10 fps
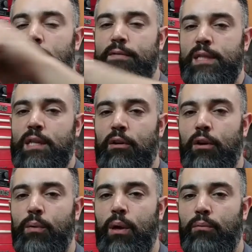of
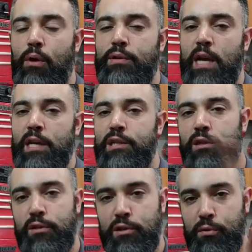steering wheel
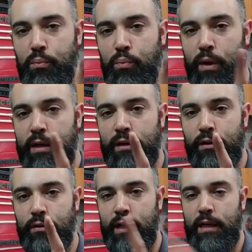rotation to 1
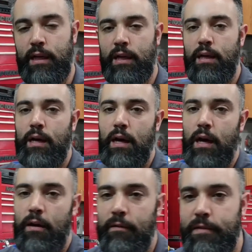degree
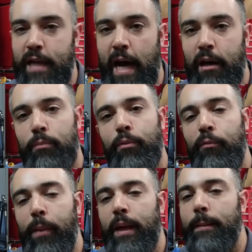of tire
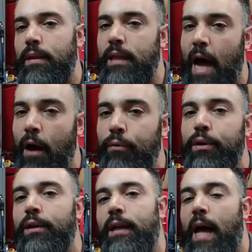movement. Now
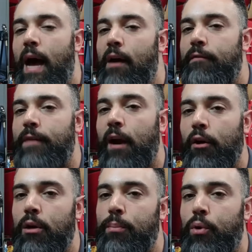you can have
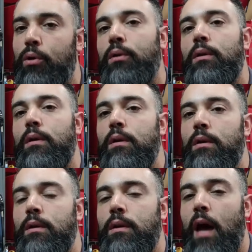variable
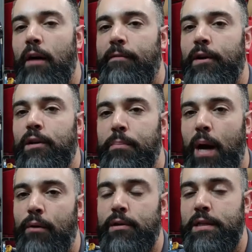effort
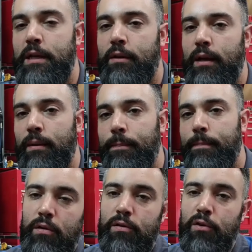power steering.
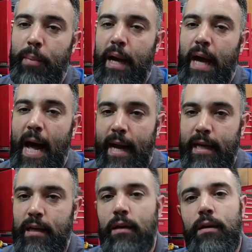So by
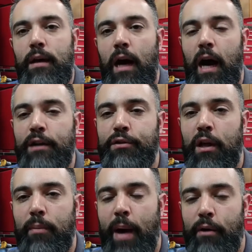adding a
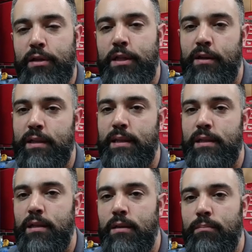hydraulic power steering
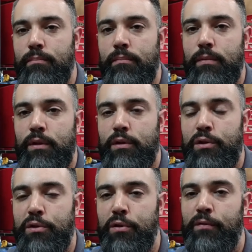system
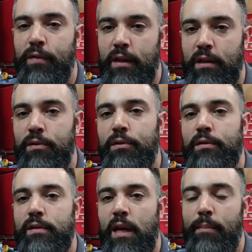to
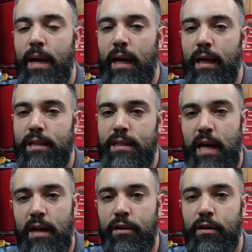vehicles and making it
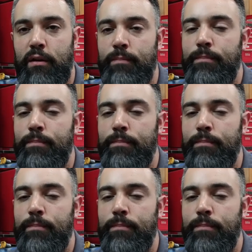standard,